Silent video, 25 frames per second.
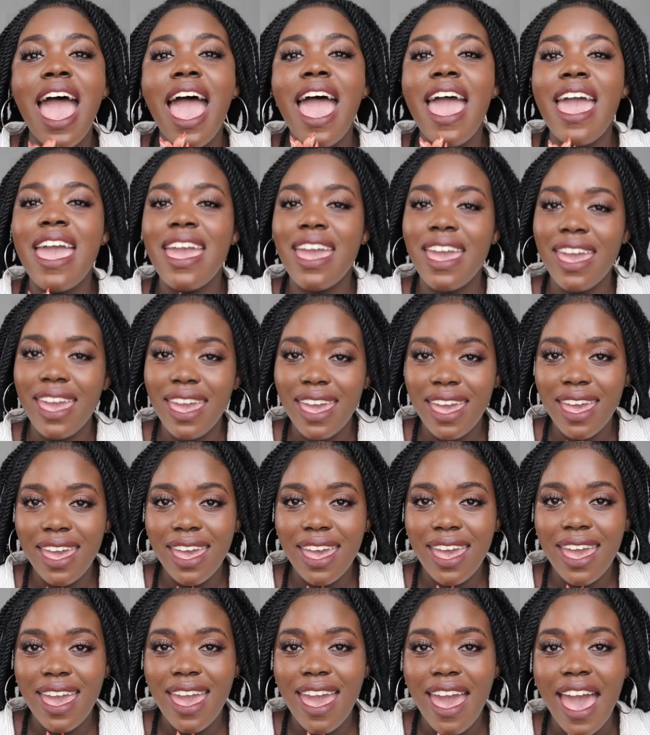hey,
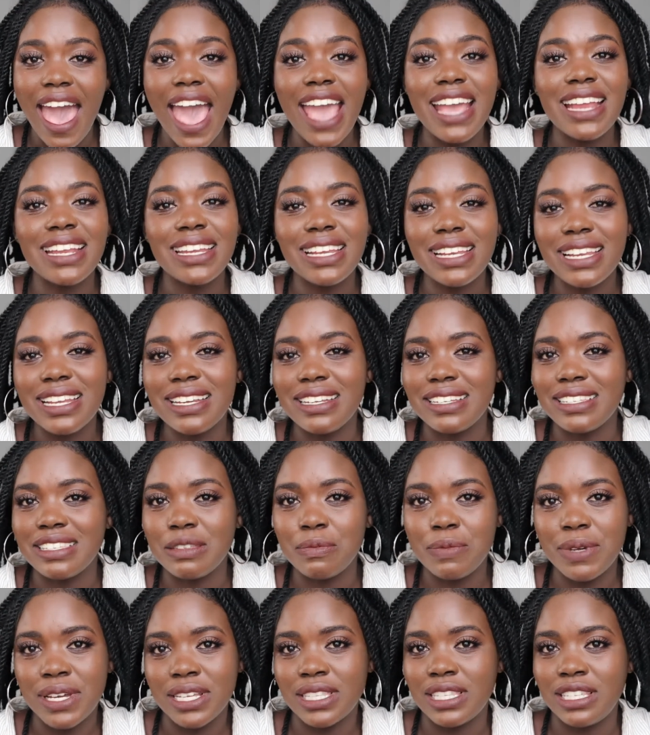I really
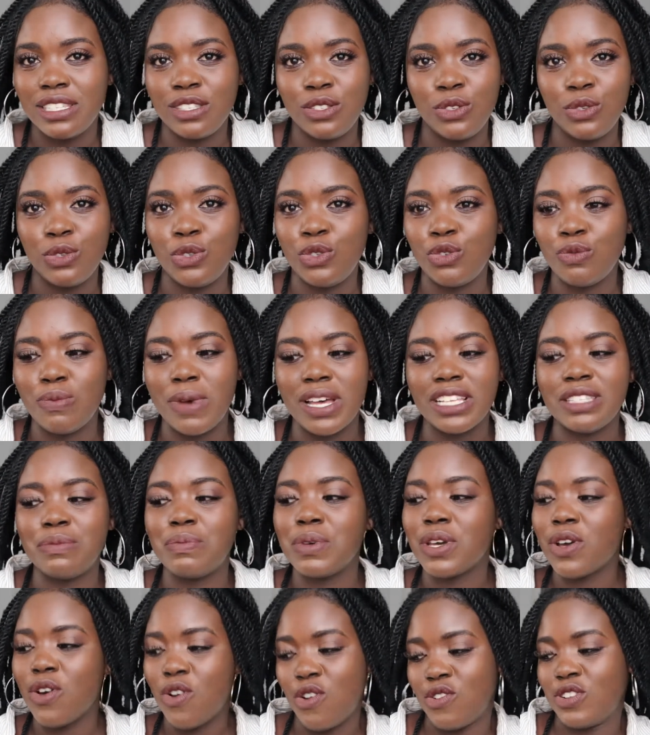respect these YouTubers
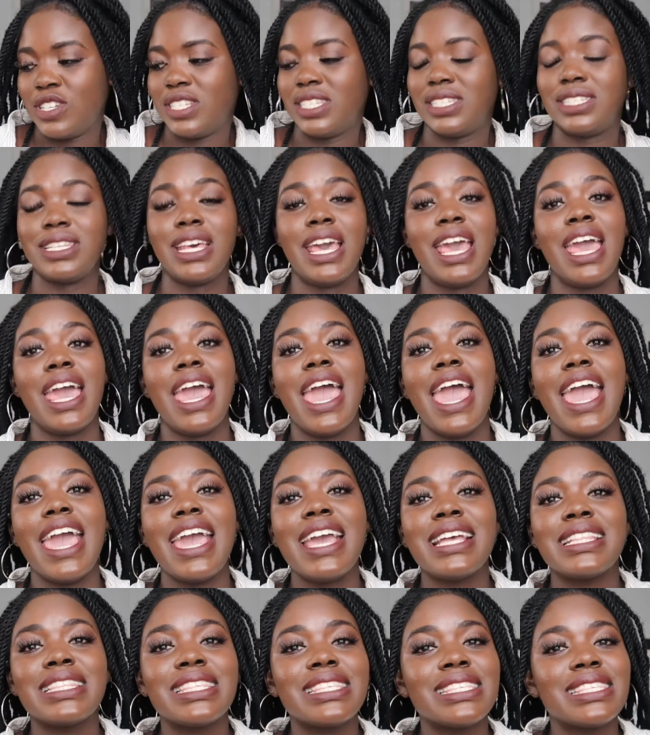because
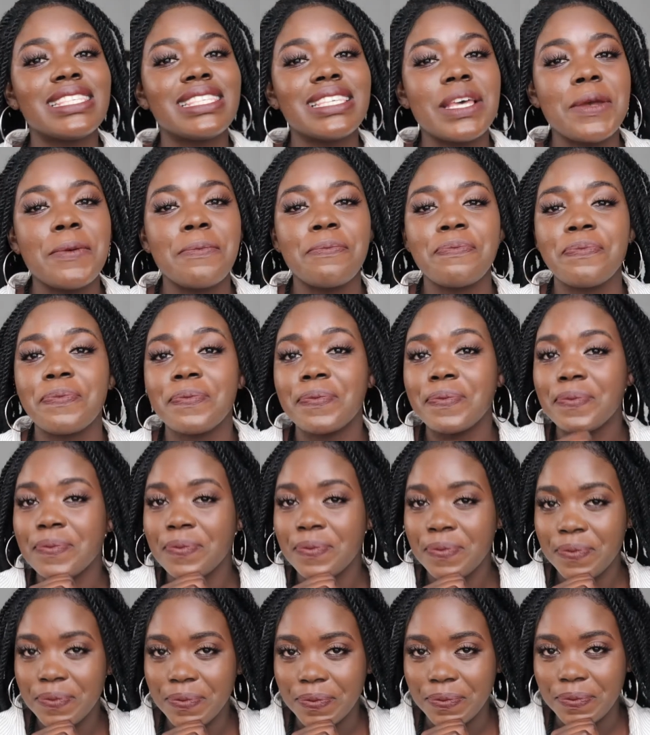it's
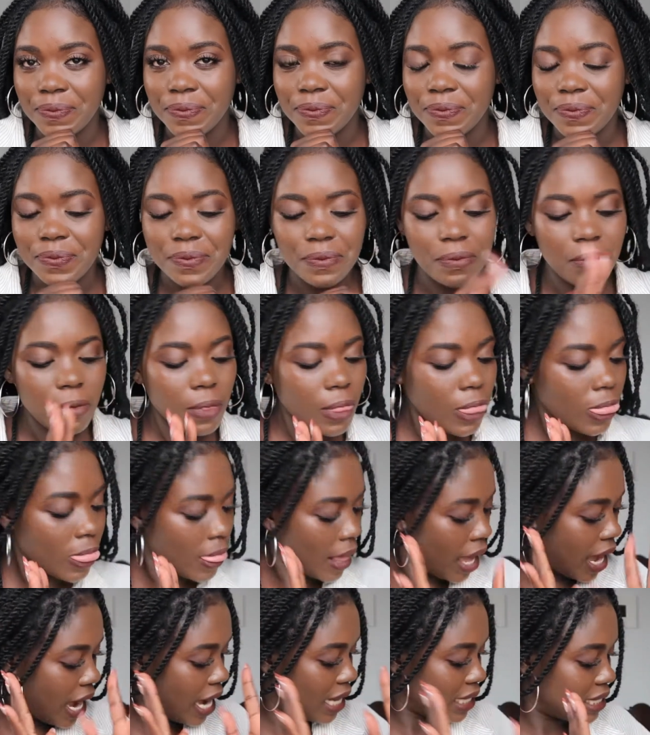
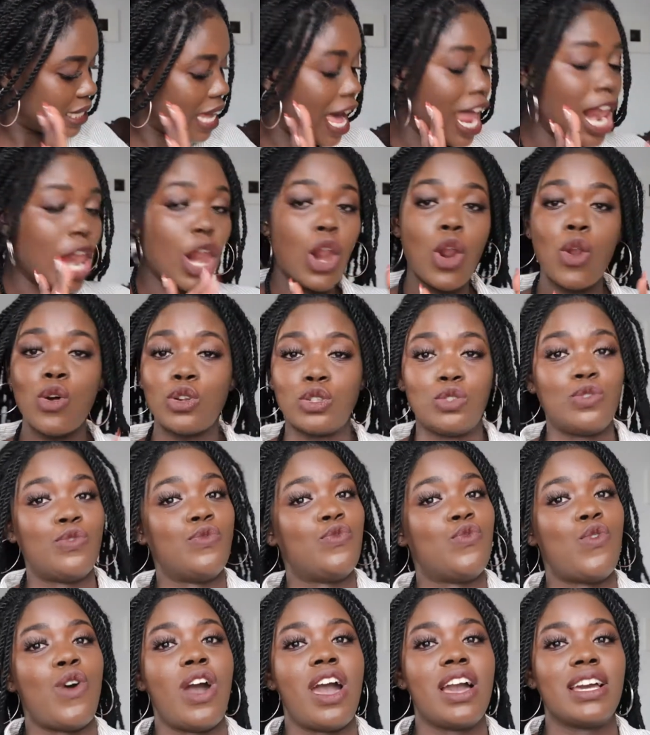a lot
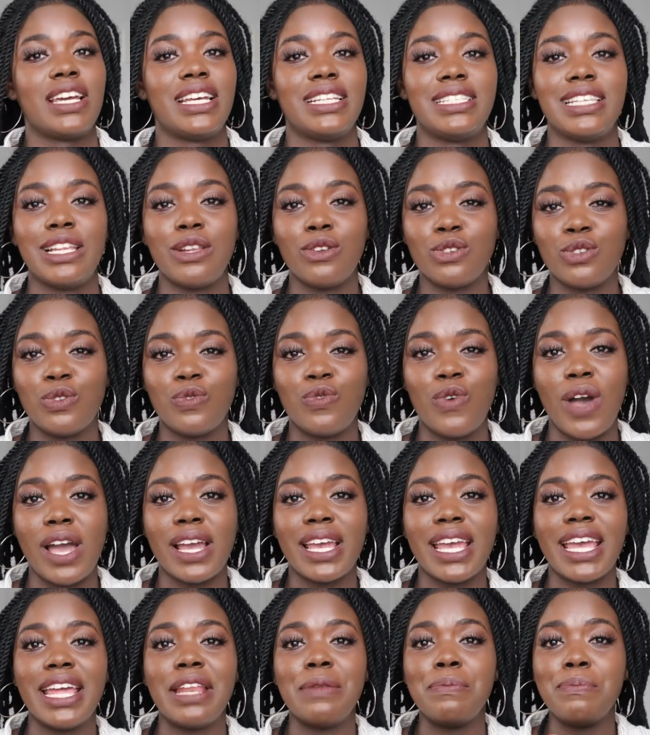of work. It's a lot of work,
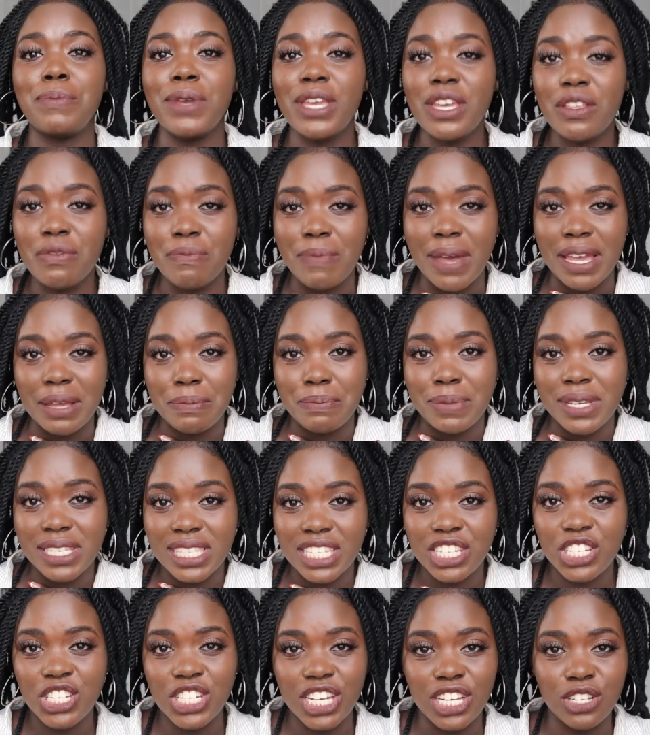and me with my
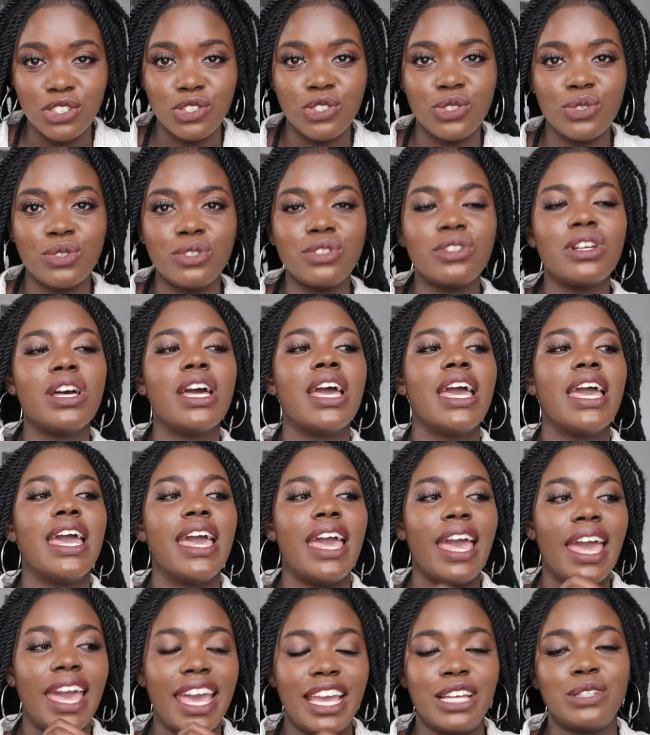busy schedule,
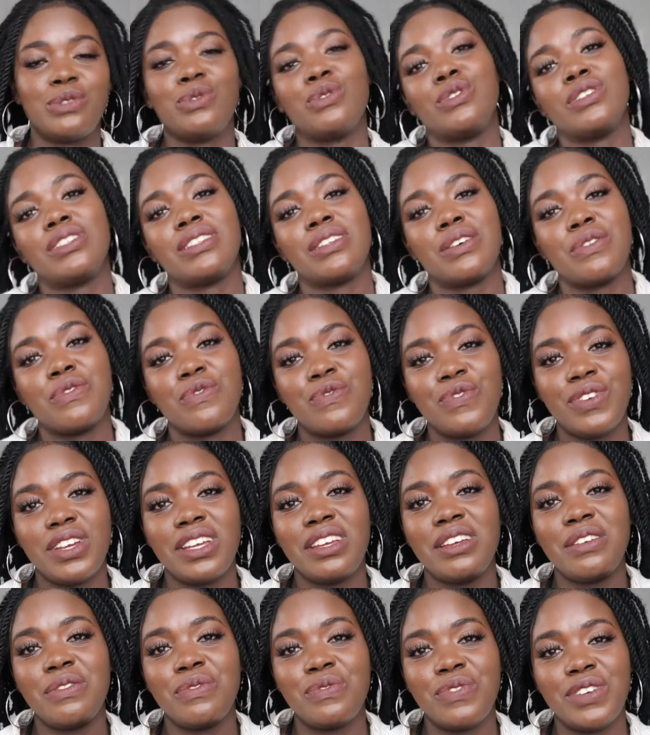it was
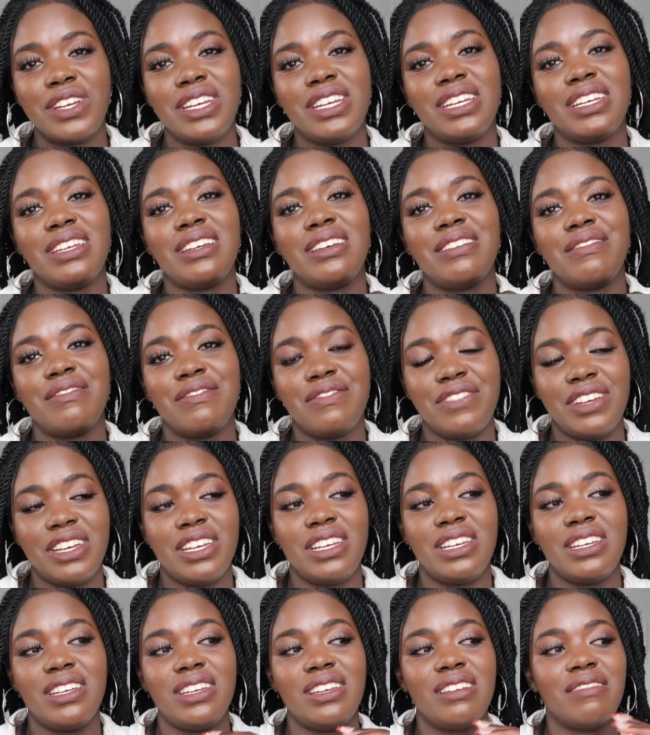
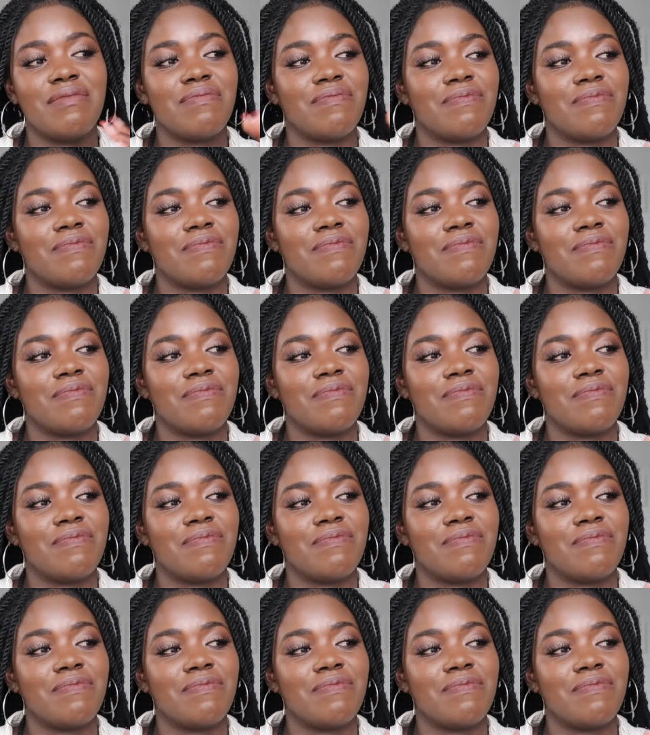very